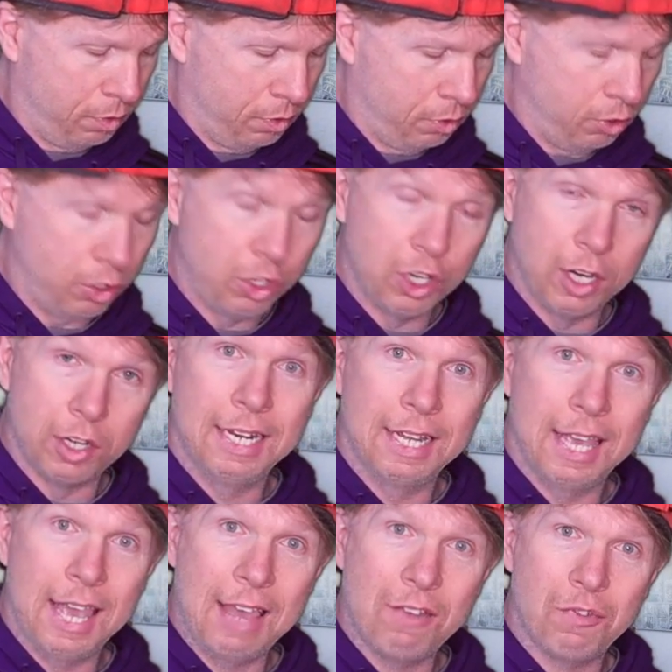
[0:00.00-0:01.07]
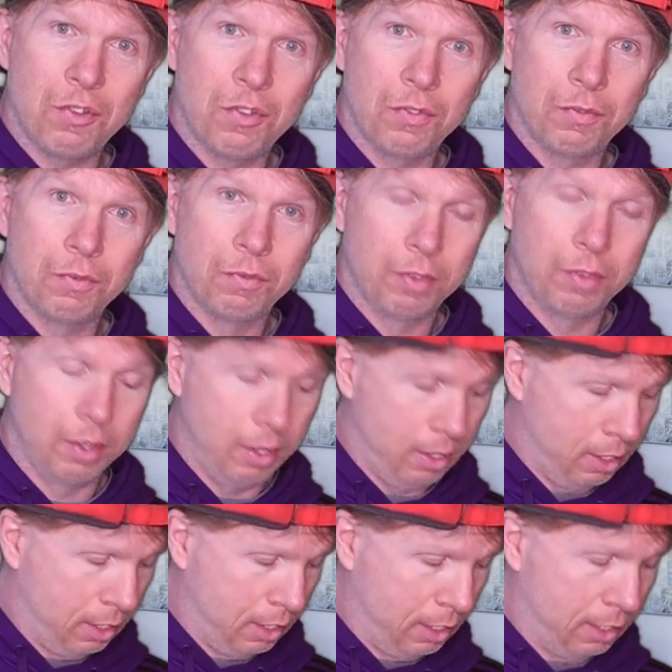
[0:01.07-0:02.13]
So you change E to F
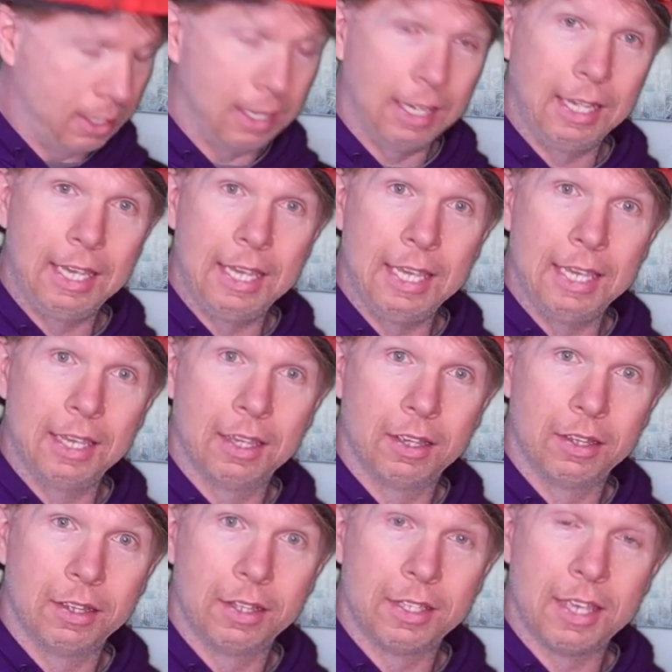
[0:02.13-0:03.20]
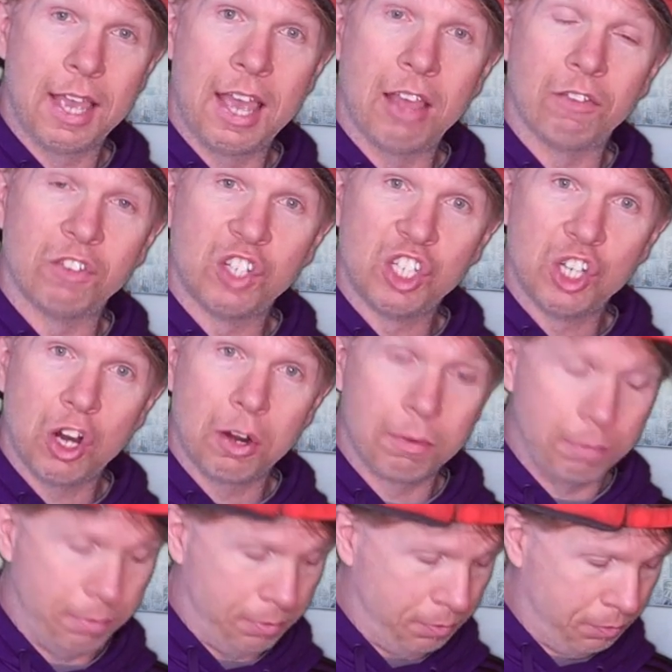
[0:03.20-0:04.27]
to E to F sharp.
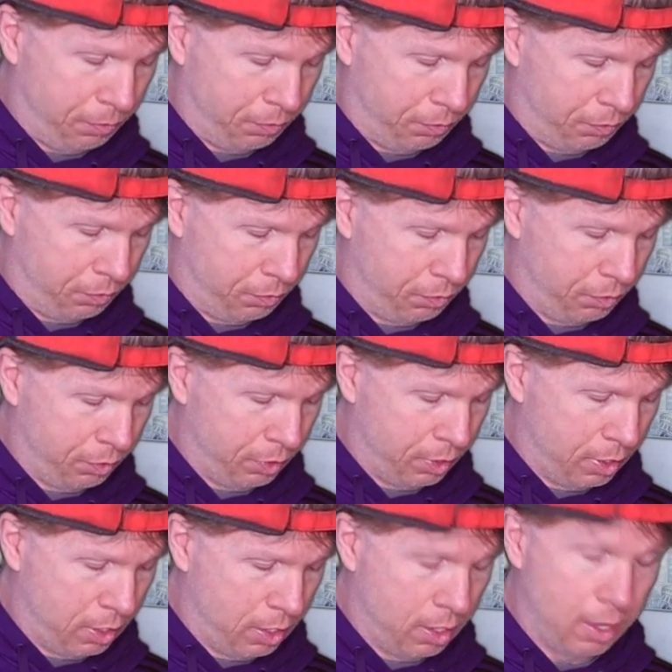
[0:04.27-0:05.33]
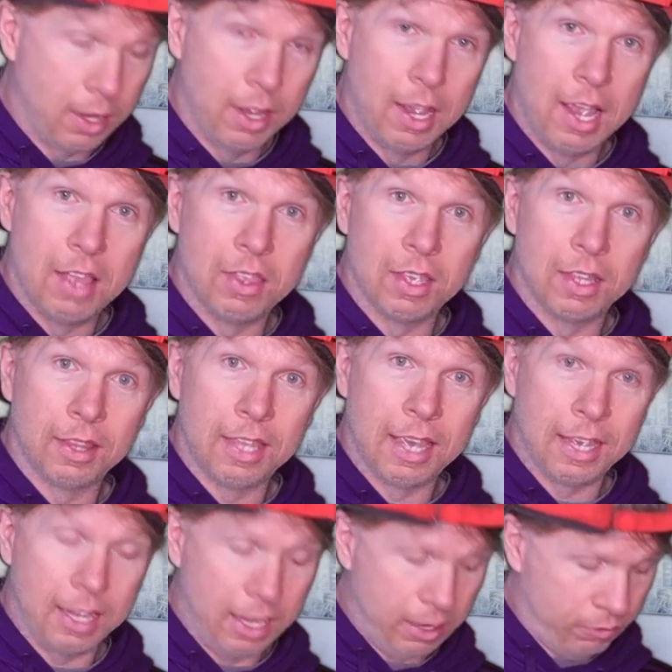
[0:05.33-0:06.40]
And then
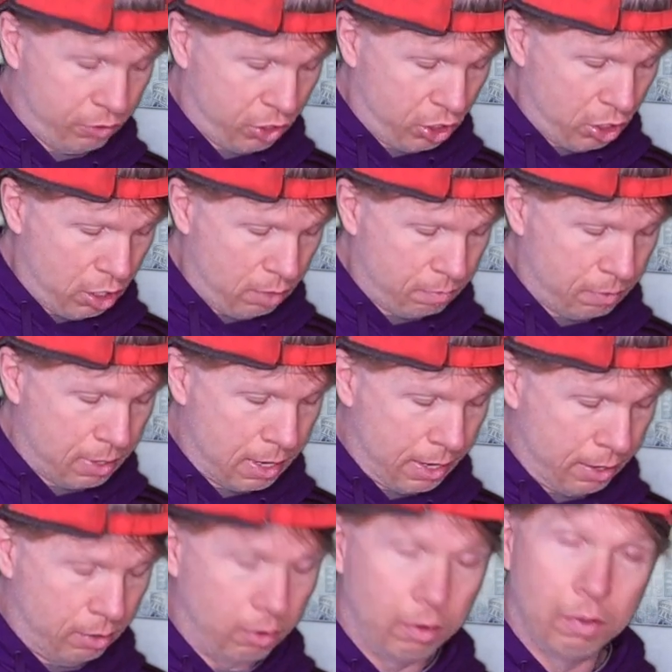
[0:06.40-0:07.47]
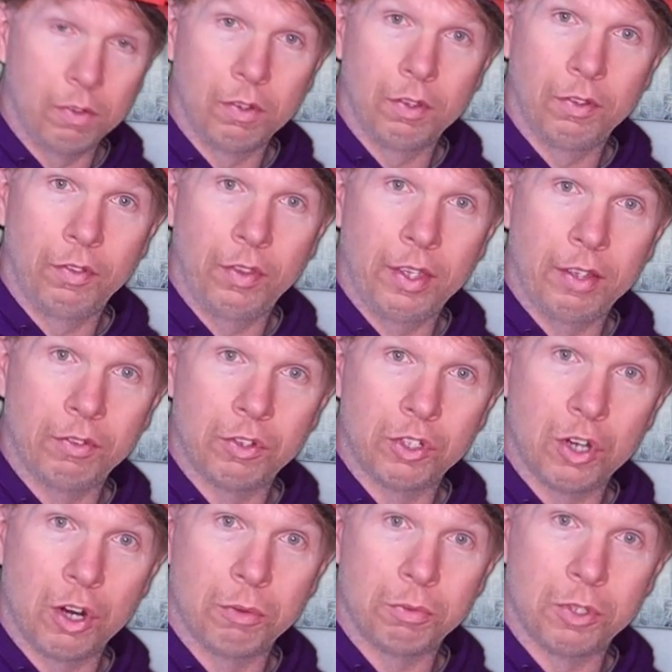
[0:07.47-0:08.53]
that F sharp now, F
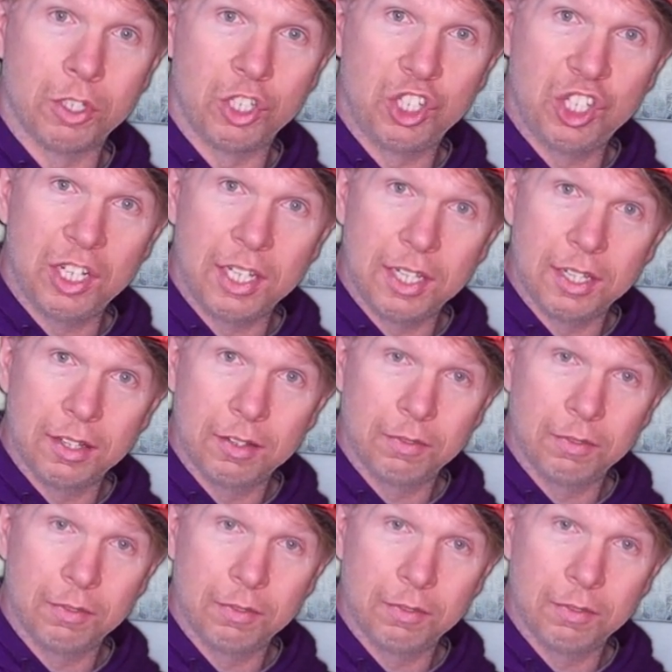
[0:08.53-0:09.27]
sharp to G,